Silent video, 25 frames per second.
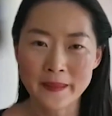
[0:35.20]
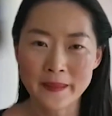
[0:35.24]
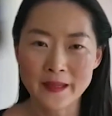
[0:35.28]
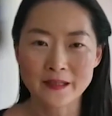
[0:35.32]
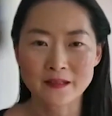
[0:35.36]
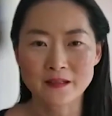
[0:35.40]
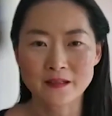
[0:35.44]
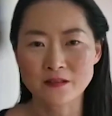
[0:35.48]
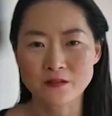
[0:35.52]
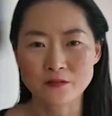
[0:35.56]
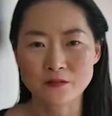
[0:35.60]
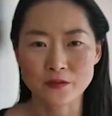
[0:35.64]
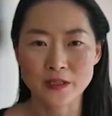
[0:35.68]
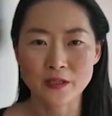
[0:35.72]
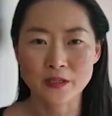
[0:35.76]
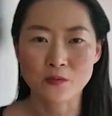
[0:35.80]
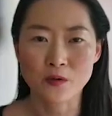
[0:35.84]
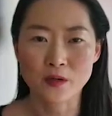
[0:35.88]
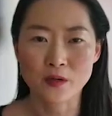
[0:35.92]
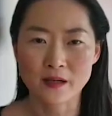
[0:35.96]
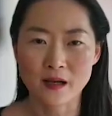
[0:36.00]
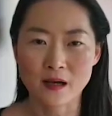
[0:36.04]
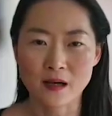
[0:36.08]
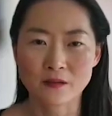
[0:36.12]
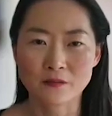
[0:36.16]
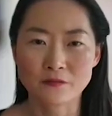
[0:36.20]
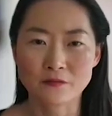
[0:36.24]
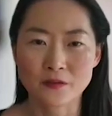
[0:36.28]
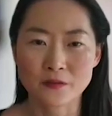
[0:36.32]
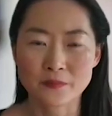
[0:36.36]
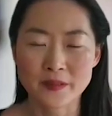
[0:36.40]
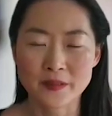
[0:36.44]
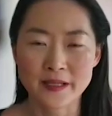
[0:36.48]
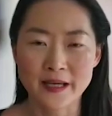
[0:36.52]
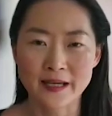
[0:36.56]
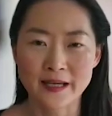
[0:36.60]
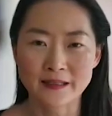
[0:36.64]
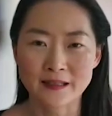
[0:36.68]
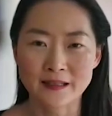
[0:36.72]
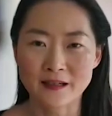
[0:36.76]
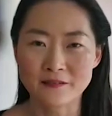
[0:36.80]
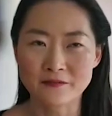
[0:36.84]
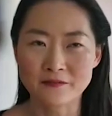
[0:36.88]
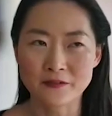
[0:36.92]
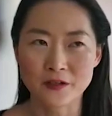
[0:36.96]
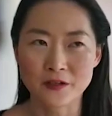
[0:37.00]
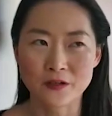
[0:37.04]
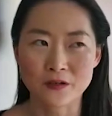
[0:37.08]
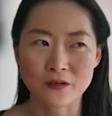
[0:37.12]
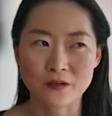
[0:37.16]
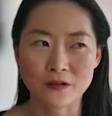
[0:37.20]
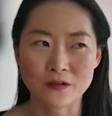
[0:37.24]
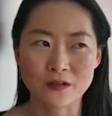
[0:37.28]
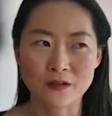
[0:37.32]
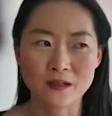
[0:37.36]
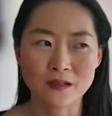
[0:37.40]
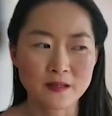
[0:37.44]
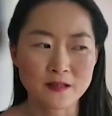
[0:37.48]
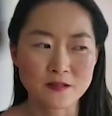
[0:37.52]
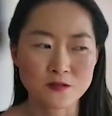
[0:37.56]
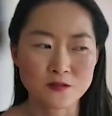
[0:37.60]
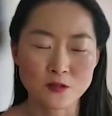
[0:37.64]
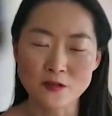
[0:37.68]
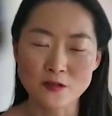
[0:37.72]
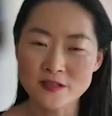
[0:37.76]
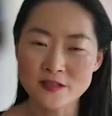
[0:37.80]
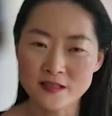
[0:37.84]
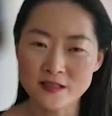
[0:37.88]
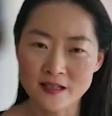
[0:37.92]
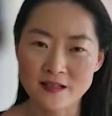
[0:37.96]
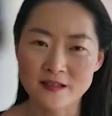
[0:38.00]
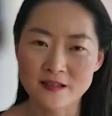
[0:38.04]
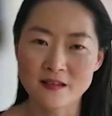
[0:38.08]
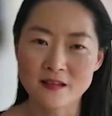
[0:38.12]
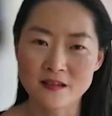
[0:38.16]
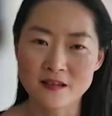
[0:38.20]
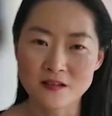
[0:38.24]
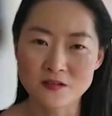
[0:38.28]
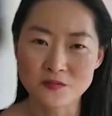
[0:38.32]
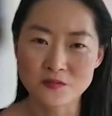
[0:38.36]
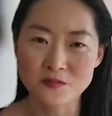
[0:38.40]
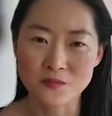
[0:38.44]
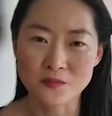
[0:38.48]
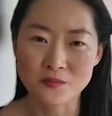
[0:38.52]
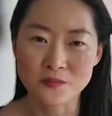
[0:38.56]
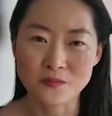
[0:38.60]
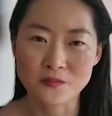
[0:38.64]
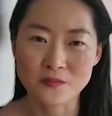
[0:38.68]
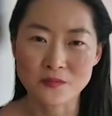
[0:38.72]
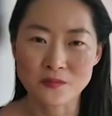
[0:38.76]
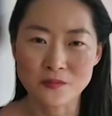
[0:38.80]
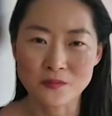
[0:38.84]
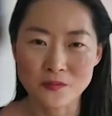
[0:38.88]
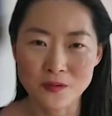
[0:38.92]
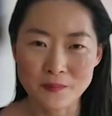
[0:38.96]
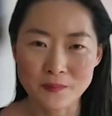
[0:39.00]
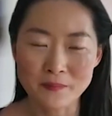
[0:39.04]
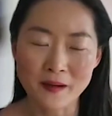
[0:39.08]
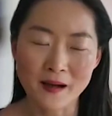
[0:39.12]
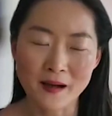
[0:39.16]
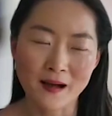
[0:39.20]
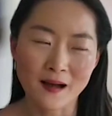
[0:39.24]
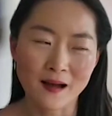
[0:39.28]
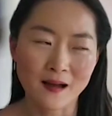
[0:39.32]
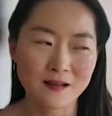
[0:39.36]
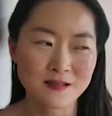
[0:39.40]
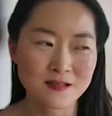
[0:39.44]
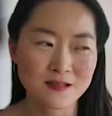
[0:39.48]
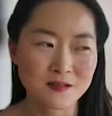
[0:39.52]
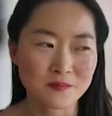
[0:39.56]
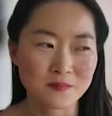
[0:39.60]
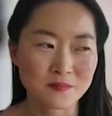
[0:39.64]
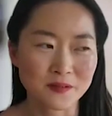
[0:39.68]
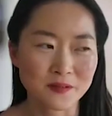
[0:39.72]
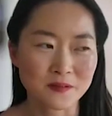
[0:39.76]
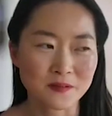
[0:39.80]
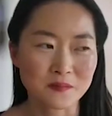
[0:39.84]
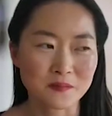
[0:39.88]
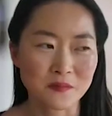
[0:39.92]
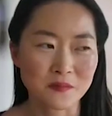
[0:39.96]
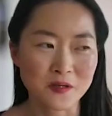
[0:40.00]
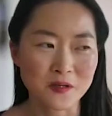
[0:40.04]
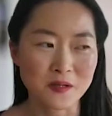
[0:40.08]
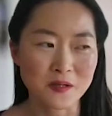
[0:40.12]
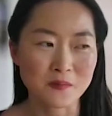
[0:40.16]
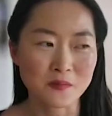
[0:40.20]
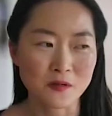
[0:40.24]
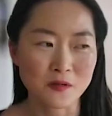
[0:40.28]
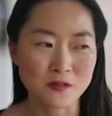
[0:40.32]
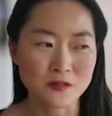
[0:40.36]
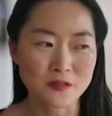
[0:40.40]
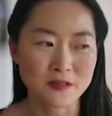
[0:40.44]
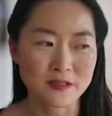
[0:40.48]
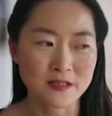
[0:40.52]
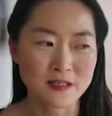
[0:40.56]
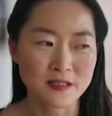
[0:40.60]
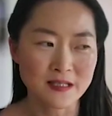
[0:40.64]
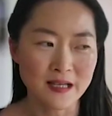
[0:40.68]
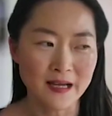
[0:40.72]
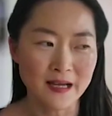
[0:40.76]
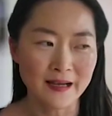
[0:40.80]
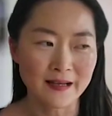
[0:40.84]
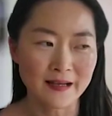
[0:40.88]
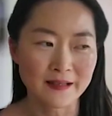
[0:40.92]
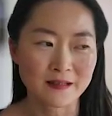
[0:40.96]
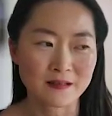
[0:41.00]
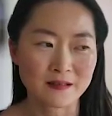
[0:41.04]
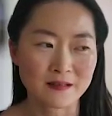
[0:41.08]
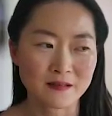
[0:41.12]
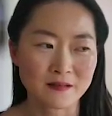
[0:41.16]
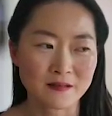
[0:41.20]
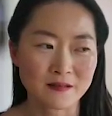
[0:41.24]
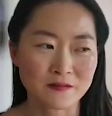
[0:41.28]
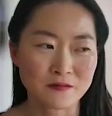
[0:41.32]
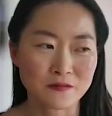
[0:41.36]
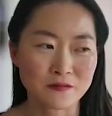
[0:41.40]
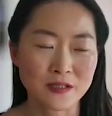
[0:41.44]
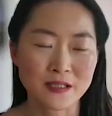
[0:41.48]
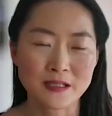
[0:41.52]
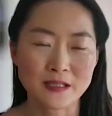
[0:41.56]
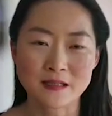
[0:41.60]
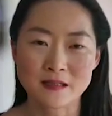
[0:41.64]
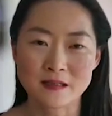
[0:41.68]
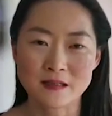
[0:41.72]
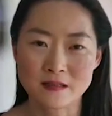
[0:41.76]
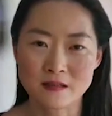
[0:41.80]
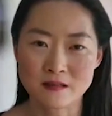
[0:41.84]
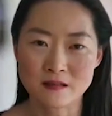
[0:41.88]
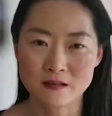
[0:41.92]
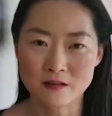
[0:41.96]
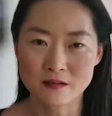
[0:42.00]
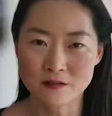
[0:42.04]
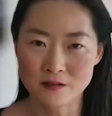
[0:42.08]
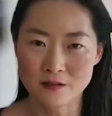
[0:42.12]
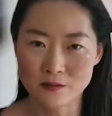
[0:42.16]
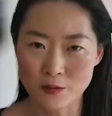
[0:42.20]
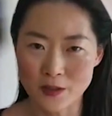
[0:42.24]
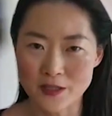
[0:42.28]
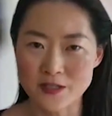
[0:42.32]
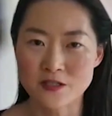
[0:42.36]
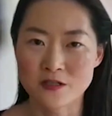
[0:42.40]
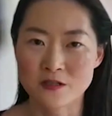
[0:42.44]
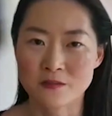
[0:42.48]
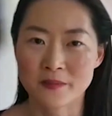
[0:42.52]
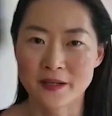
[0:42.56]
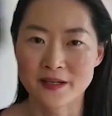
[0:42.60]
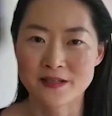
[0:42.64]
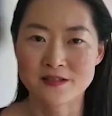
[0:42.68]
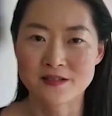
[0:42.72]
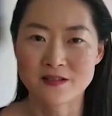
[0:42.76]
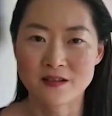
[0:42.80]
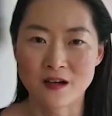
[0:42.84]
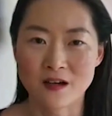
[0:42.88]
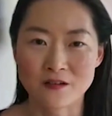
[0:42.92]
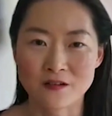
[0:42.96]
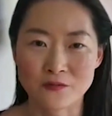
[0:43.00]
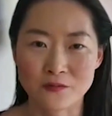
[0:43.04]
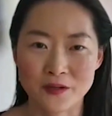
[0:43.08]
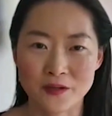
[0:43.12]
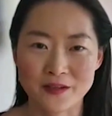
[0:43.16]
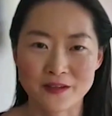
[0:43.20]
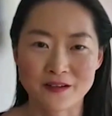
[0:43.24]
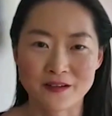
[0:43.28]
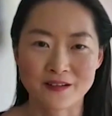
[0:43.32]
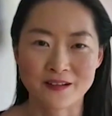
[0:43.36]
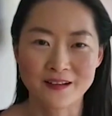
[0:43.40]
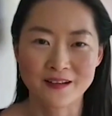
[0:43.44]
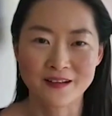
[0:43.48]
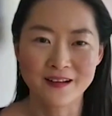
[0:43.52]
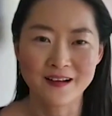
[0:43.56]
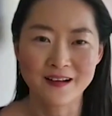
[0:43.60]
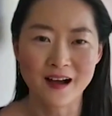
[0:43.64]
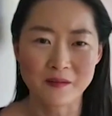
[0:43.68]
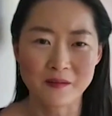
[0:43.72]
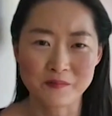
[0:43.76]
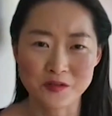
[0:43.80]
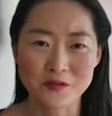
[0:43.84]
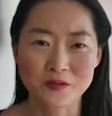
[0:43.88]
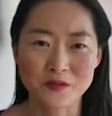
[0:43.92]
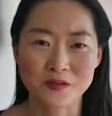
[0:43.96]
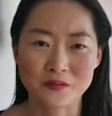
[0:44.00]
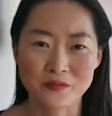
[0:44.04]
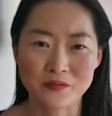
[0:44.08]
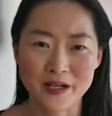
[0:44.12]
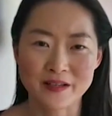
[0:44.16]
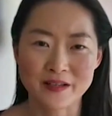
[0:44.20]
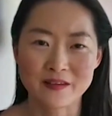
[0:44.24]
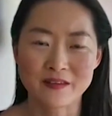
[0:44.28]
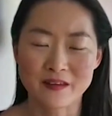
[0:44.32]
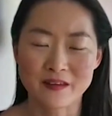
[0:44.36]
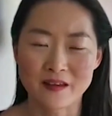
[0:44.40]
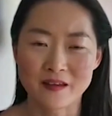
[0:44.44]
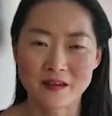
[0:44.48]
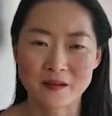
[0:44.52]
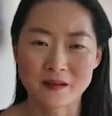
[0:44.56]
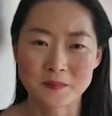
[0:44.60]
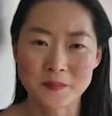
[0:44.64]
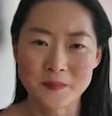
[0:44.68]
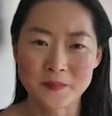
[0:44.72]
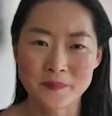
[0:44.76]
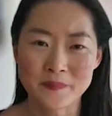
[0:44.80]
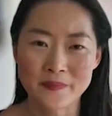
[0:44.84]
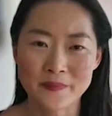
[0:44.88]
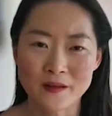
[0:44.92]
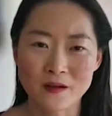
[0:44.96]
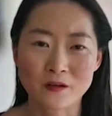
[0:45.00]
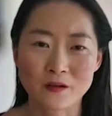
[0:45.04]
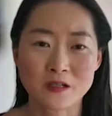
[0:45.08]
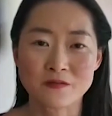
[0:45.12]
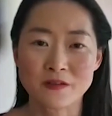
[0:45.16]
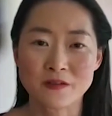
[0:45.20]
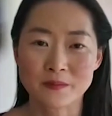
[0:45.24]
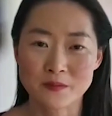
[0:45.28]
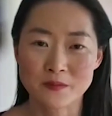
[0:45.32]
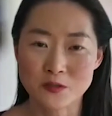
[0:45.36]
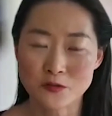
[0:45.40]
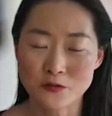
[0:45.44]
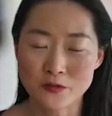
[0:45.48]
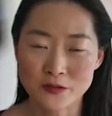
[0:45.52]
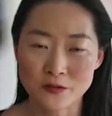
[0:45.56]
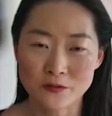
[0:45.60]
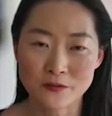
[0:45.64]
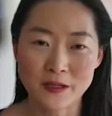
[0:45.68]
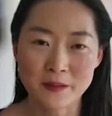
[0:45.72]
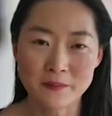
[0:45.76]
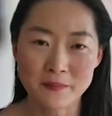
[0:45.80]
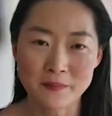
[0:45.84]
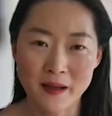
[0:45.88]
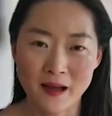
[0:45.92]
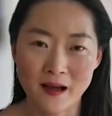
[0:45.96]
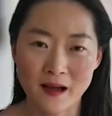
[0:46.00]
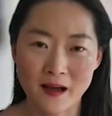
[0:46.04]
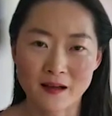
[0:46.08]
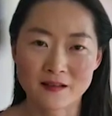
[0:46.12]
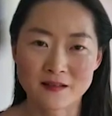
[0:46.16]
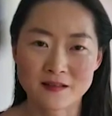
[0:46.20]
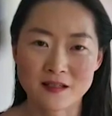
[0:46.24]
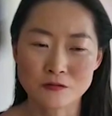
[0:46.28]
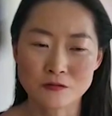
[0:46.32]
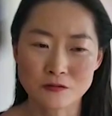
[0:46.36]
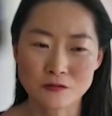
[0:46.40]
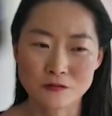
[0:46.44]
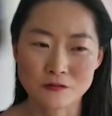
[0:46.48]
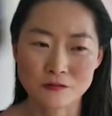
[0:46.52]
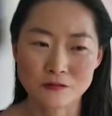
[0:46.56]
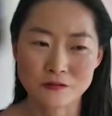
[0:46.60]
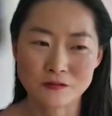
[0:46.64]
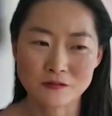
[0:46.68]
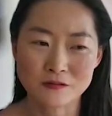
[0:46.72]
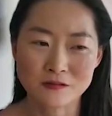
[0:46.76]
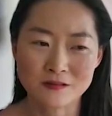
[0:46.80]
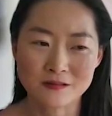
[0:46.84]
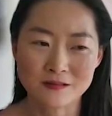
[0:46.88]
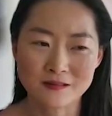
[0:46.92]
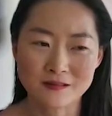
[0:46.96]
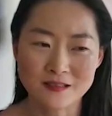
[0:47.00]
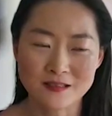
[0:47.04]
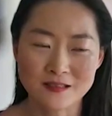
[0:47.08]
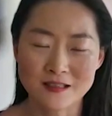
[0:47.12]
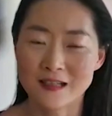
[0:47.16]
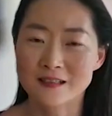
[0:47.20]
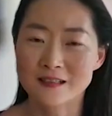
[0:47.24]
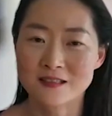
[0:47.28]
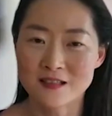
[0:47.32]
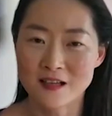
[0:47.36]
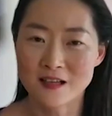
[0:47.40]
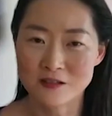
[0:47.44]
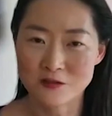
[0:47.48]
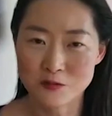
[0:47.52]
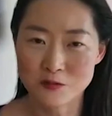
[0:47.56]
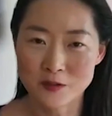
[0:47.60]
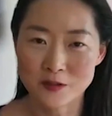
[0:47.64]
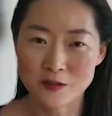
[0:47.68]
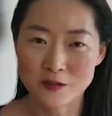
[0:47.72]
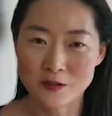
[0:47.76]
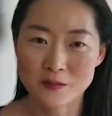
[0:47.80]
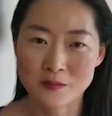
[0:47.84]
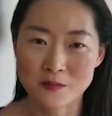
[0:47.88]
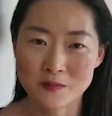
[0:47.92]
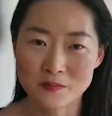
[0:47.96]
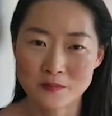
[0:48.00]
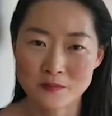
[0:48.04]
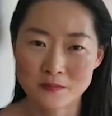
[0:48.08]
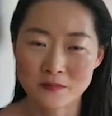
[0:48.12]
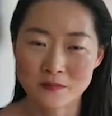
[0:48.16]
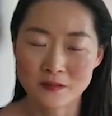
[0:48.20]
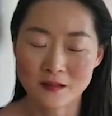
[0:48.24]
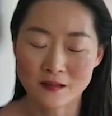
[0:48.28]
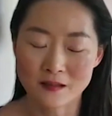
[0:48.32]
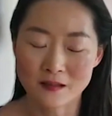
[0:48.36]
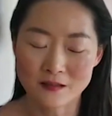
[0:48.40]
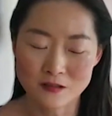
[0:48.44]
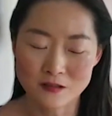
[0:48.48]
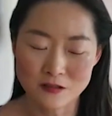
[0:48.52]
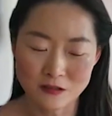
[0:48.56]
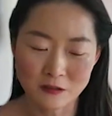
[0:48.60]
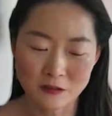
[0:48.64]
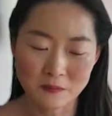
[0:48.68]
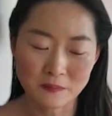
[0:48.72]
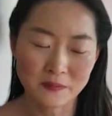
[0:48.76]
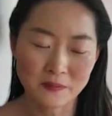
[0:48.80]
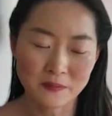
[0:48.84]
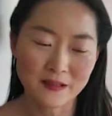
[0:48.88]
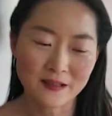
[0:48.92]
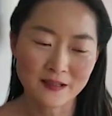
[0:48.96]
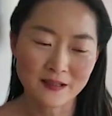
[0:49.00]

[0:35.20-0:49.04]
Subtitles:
it didn't really work out for me. And I feel exhausted, I think, is one part, but more important is I really question myself whether I'm doing the right thing or even between the right path to start this entrepreneurship.